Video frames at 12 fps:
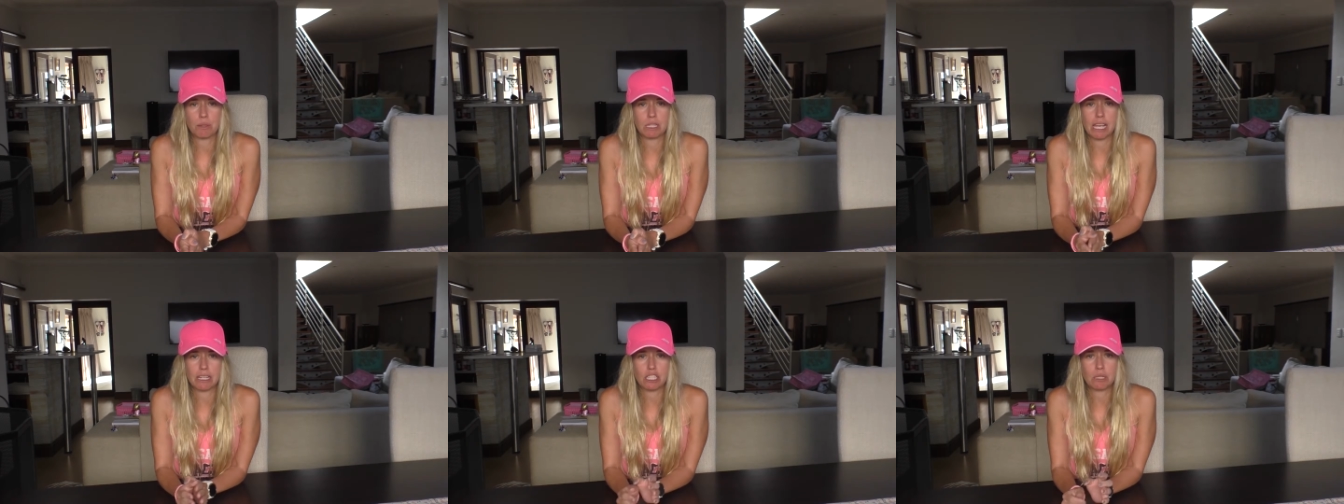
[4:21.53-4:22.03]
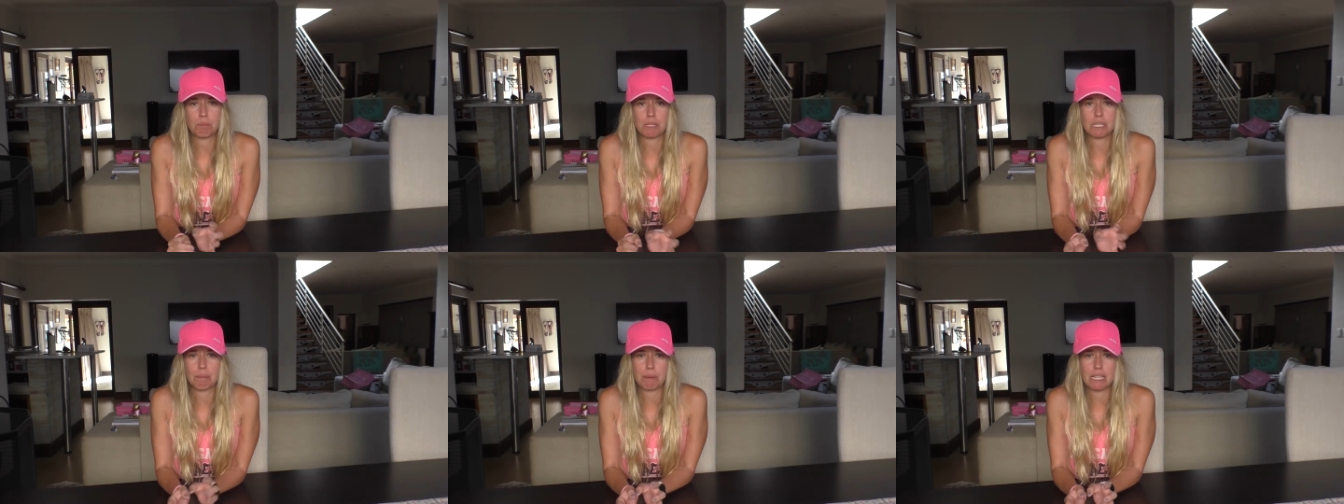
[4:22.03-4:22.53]
with like just
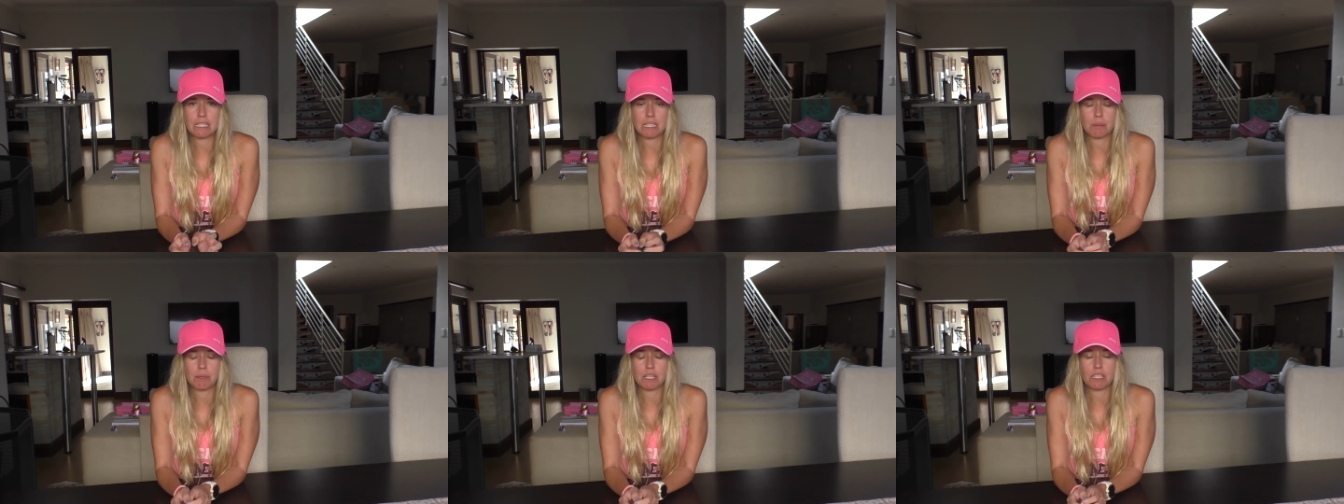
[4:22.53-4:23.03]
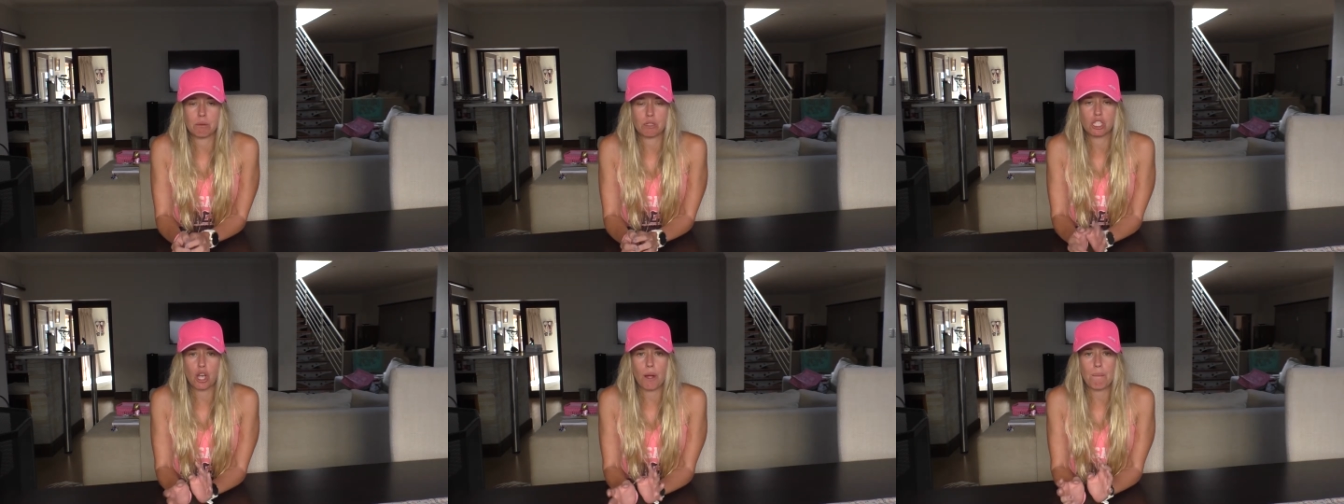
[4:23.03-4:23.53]
bits and pieces, because there
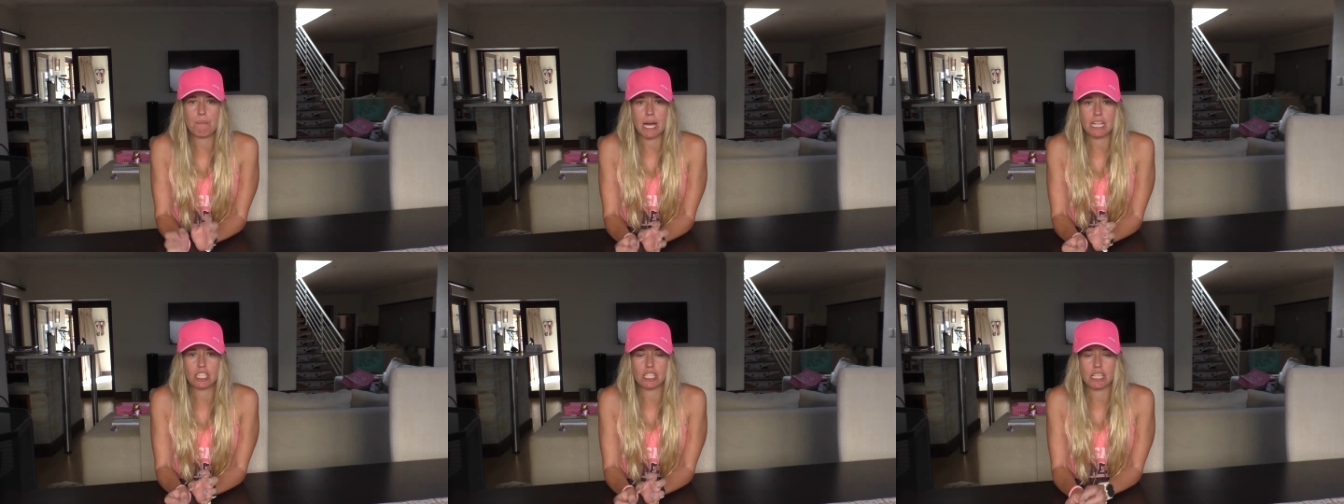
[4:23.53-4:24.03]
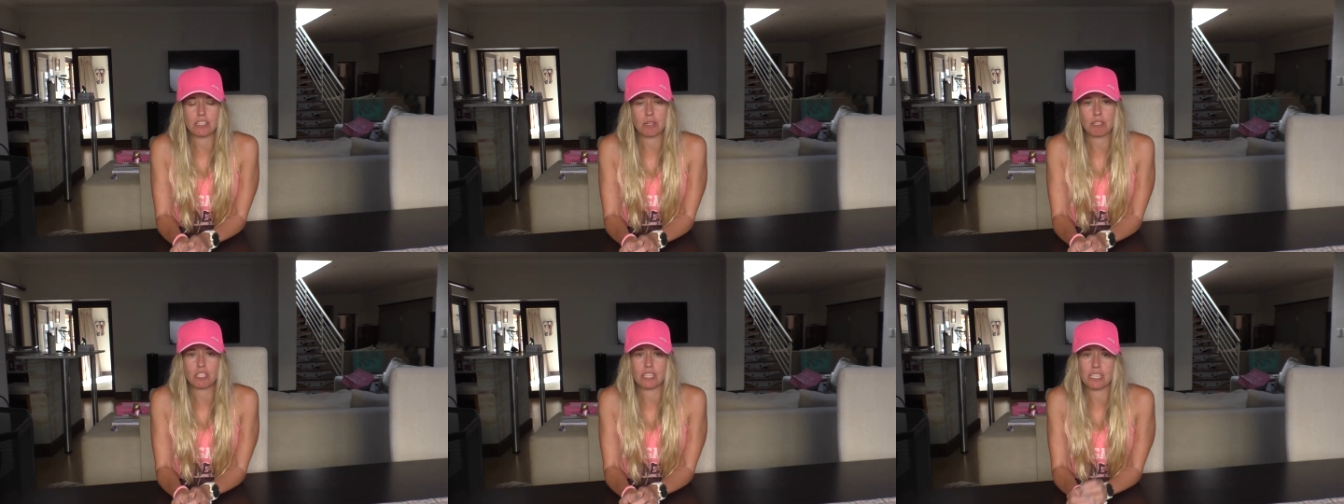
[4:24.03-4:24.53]
was so much and there's so
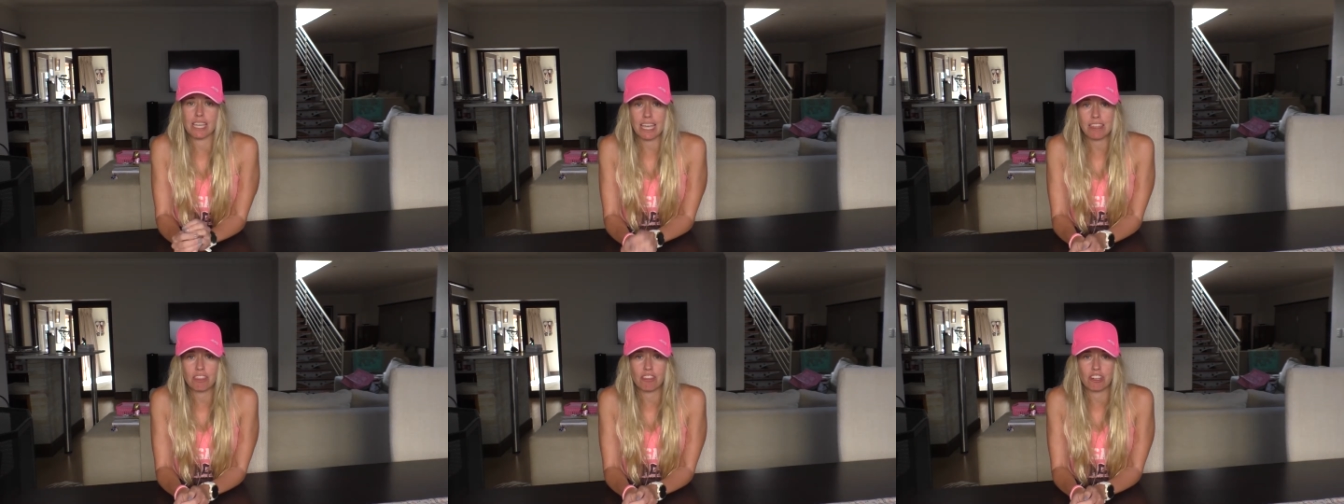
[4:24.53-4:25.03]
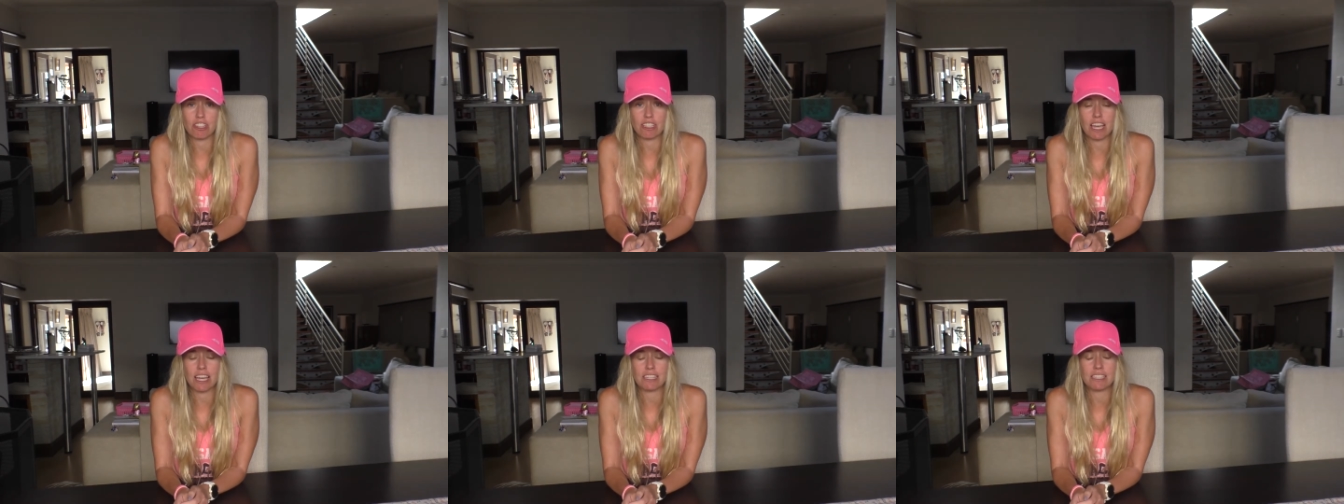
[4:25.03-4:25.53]
much to get through
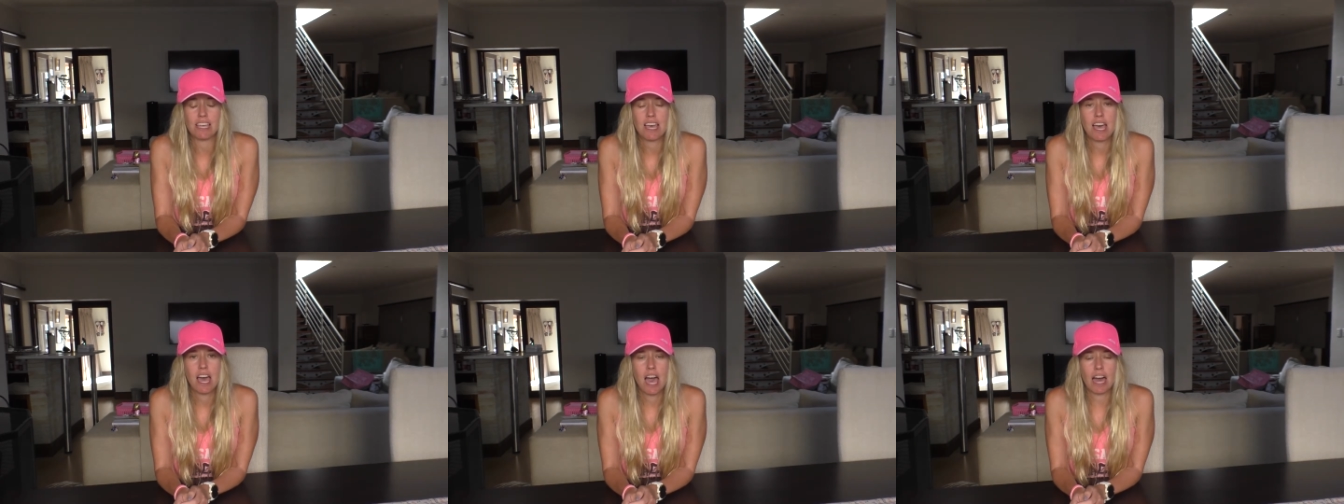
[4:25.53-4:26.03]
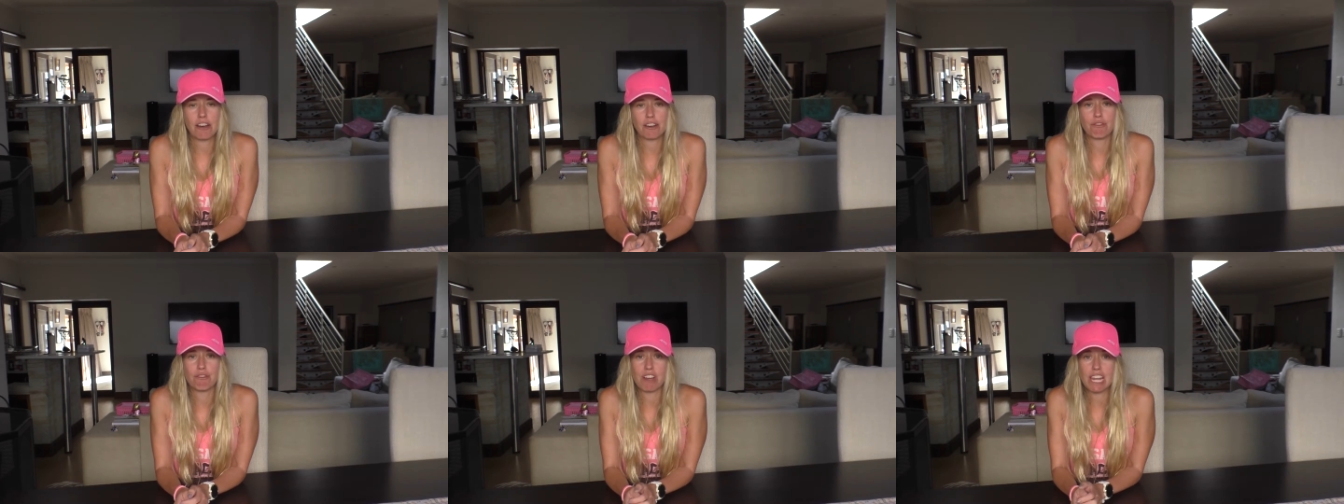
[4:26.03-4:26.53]
that I
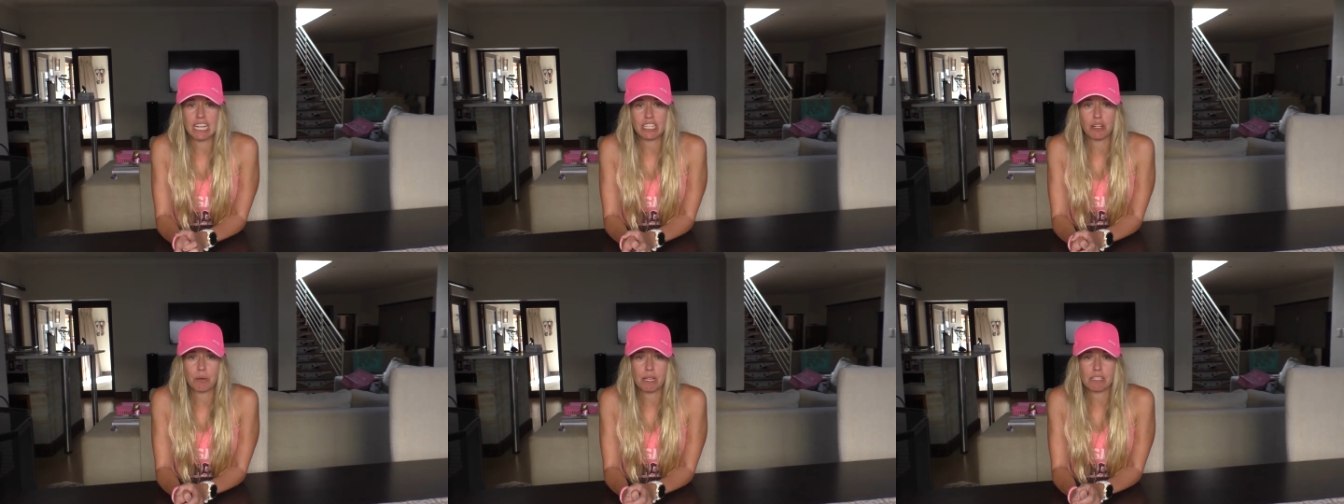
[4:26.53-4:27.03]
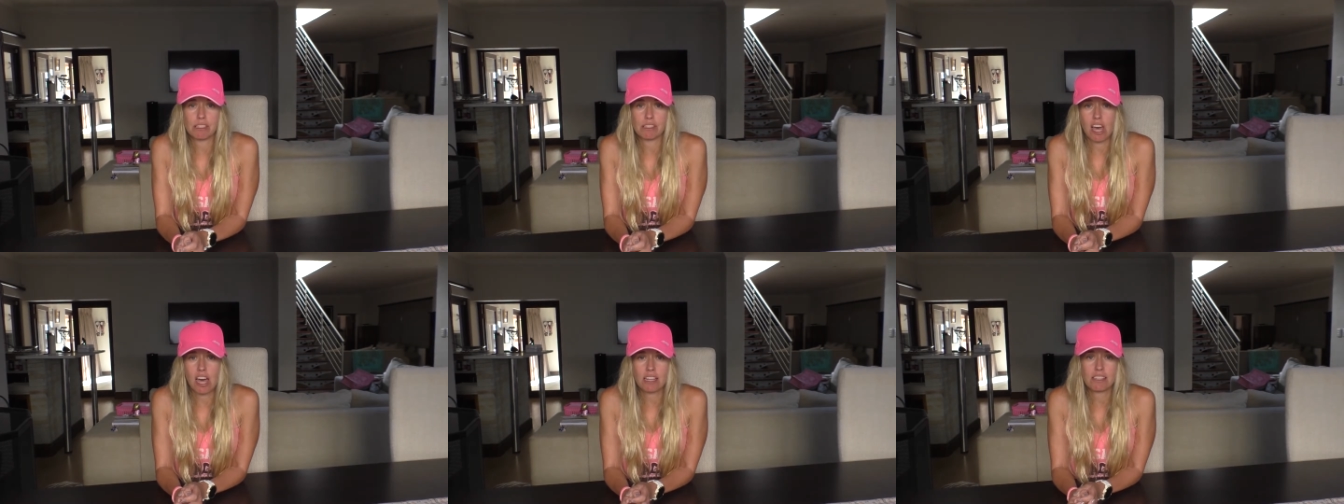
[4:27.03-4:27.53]
don't really know where to
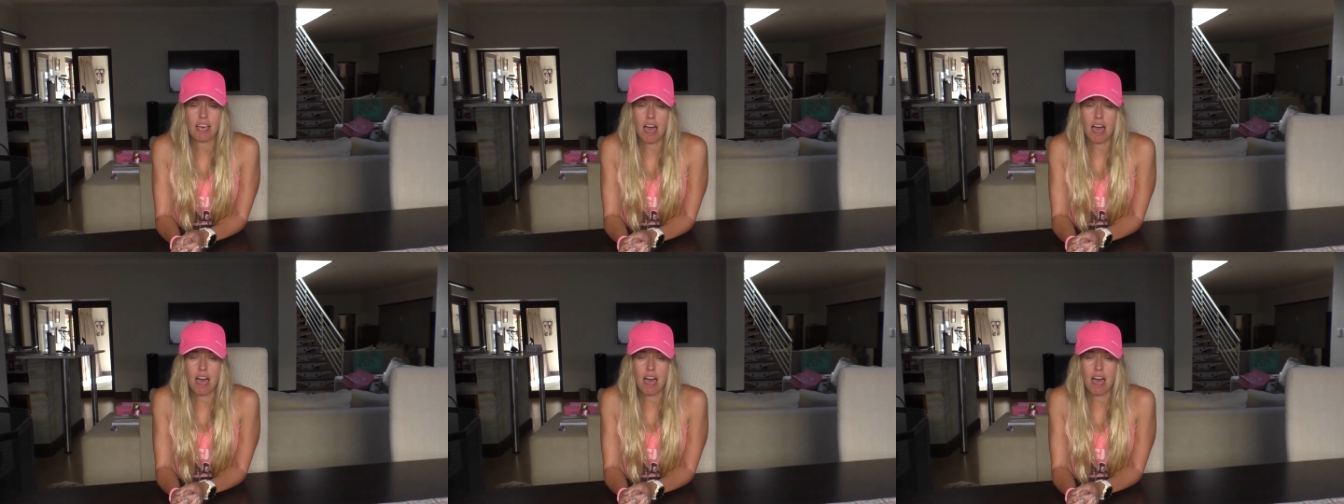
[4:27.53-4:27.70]
start.